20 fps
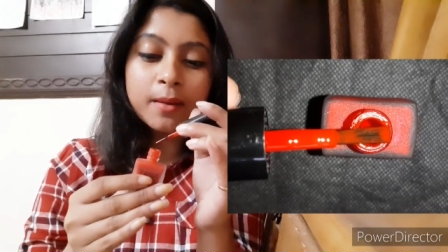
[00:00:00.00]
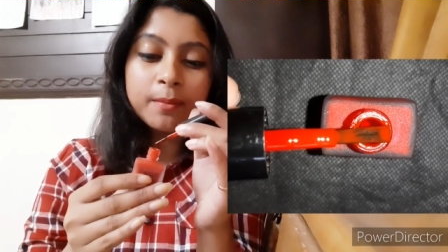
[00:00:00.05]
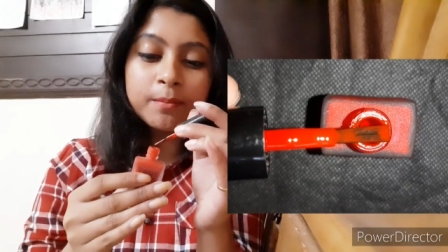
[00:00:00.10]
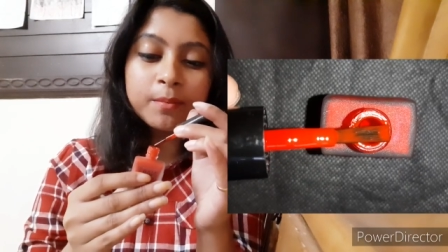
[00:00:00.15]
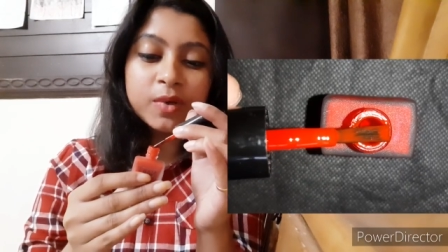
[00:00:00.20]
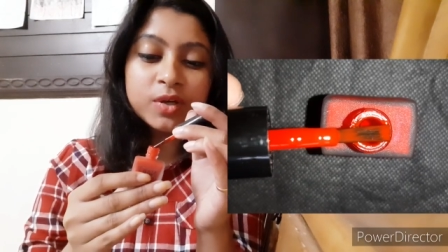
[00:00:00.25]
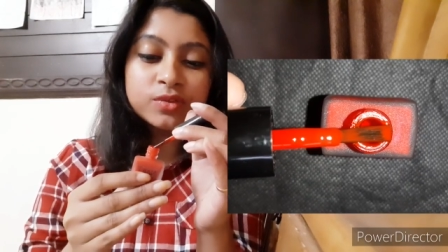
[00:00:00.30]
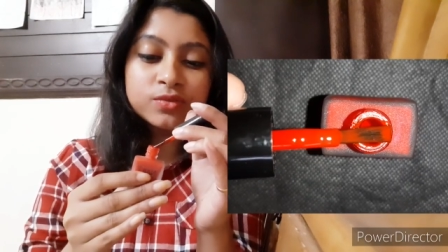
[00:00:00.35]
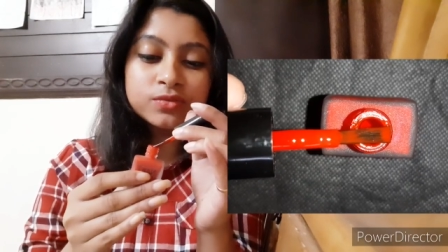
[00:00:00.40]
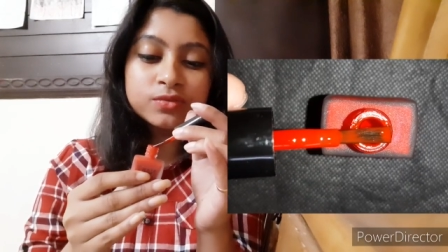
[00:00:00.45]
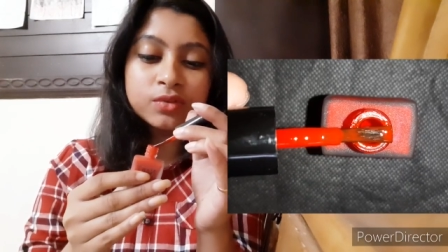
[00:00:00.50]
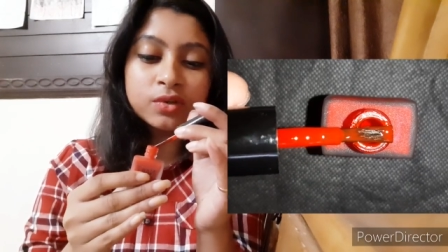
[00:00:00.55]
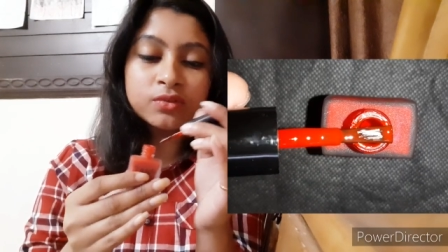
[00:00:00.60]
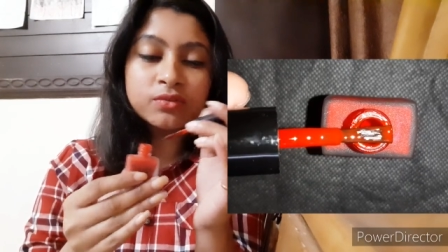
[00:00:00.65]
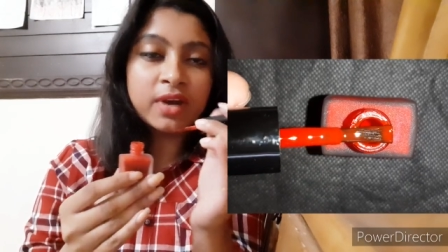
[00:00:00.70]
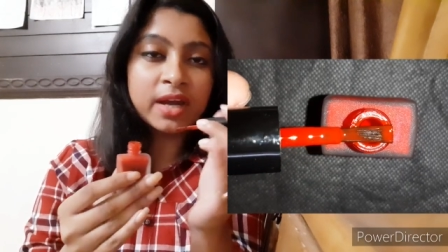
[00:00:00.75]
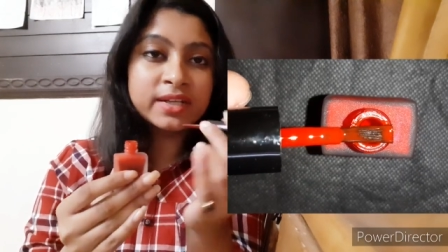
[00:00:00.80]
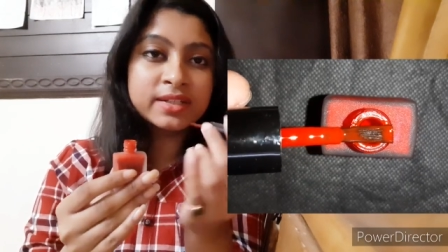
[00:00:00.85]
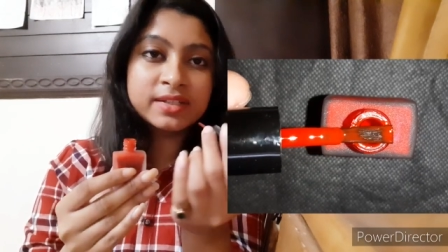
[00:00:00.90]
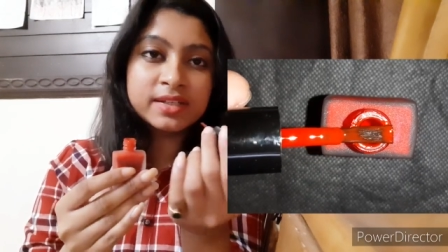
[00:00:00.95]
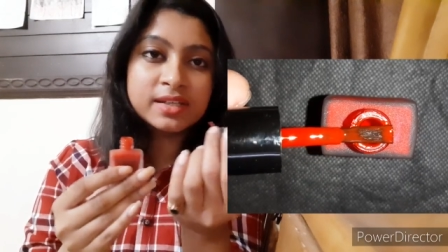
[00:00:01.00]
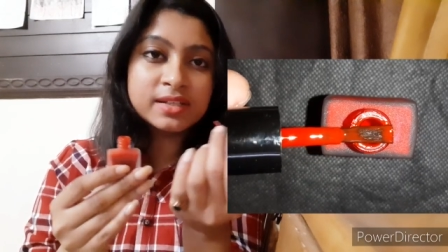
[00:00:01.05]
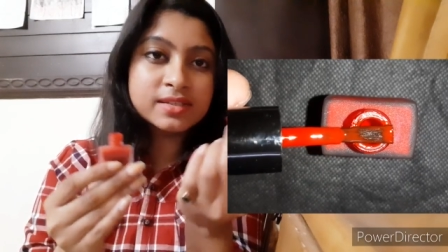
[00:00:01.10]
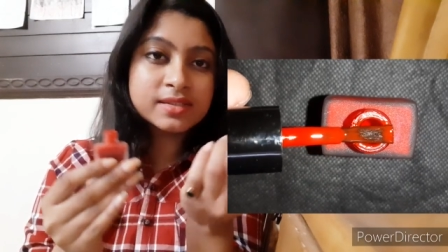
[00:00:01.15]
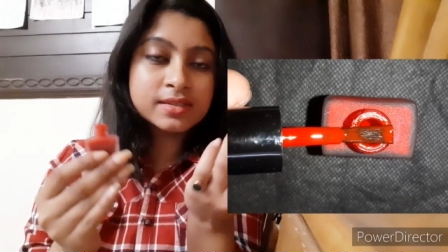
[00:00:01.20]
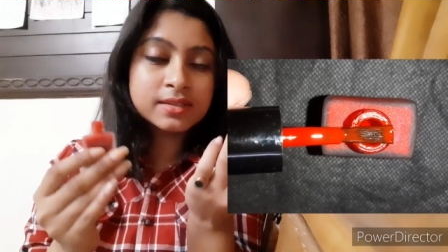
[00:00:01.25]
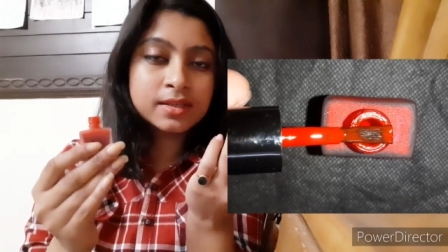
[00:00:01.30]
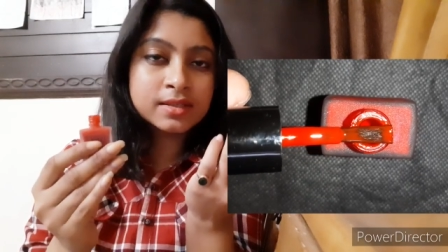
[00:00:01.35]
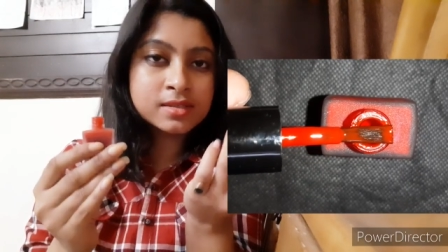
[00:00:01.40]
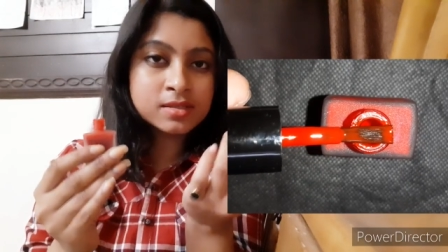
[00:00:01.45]
but for wide
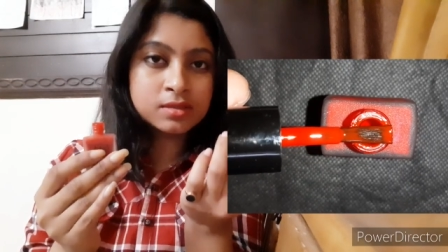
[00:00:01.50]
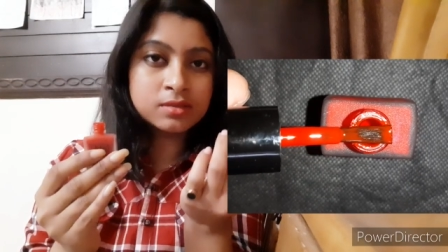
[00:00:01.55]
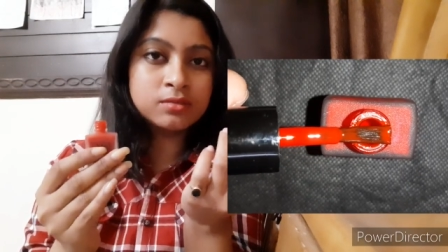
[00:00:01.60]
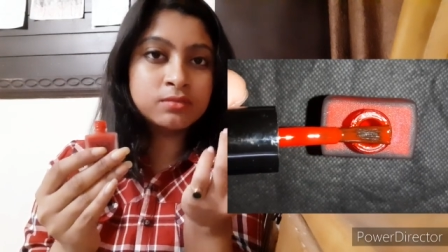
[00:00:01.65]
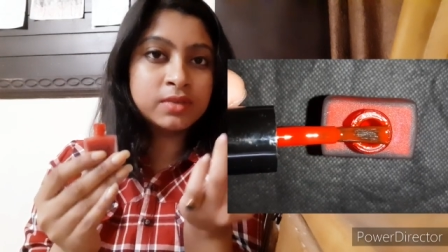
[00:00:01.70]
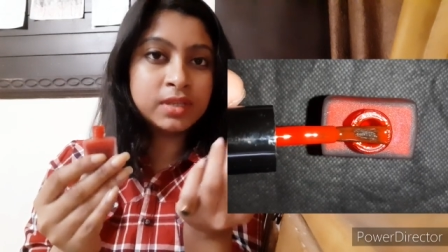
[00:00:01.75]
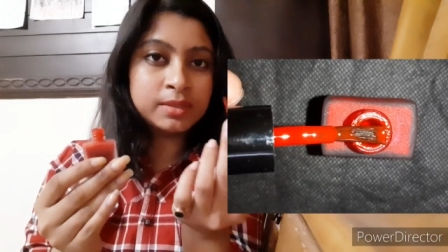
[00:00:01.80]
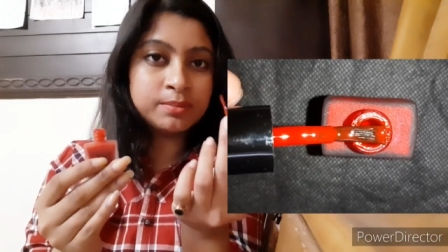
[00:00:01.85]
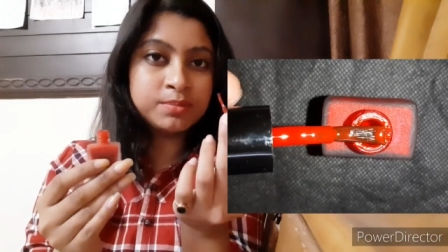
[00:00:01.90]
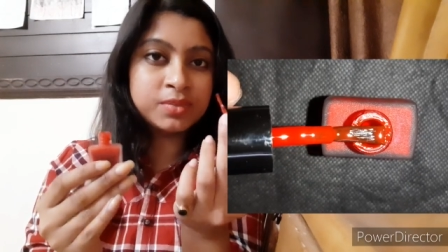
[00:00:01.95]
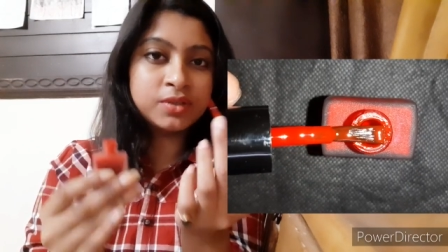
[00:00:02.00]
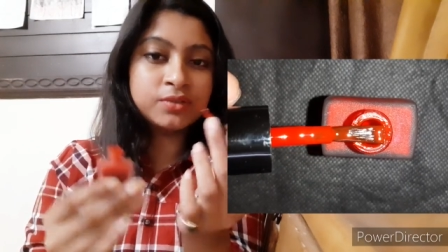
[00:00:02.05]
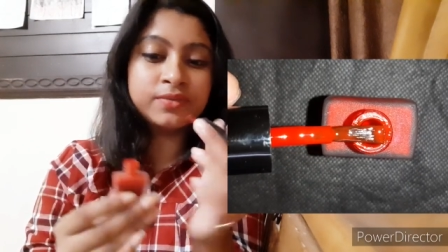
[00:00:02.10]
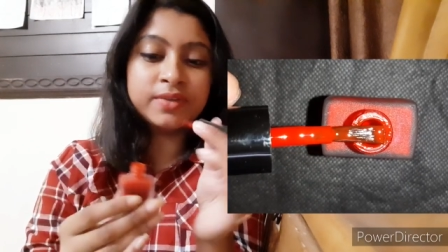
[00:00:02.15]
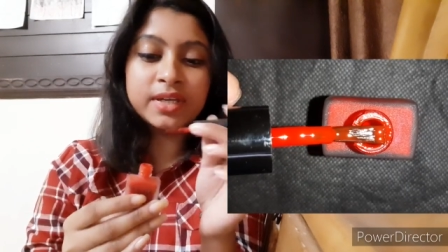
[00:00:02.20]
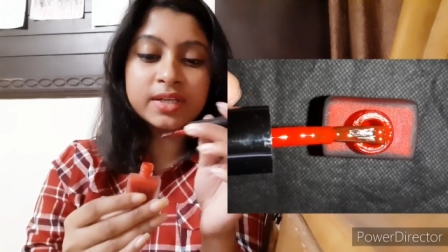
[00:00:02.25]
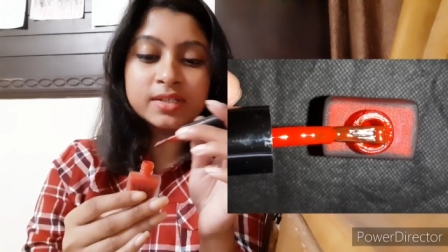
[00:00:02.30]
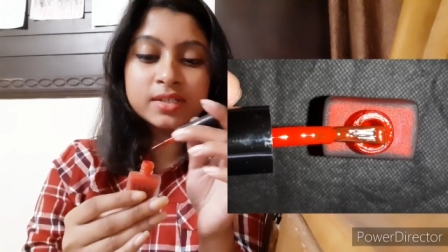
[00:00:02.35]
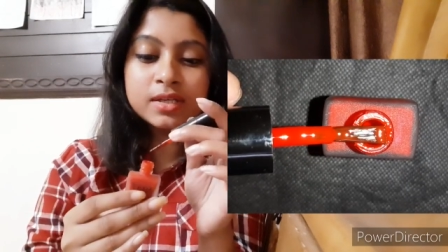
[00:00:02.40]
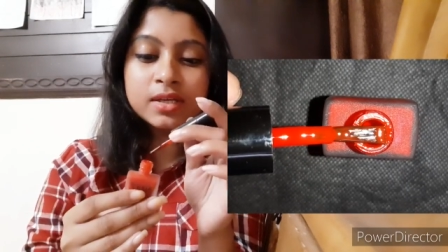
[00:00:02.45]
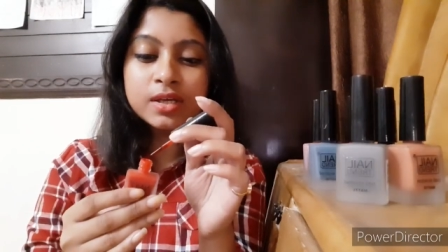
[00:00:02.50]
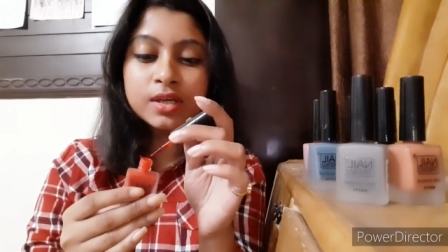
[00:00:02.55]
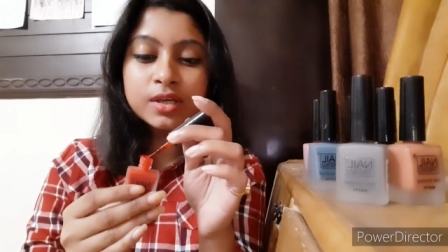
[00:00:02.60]
nails it's really perfect.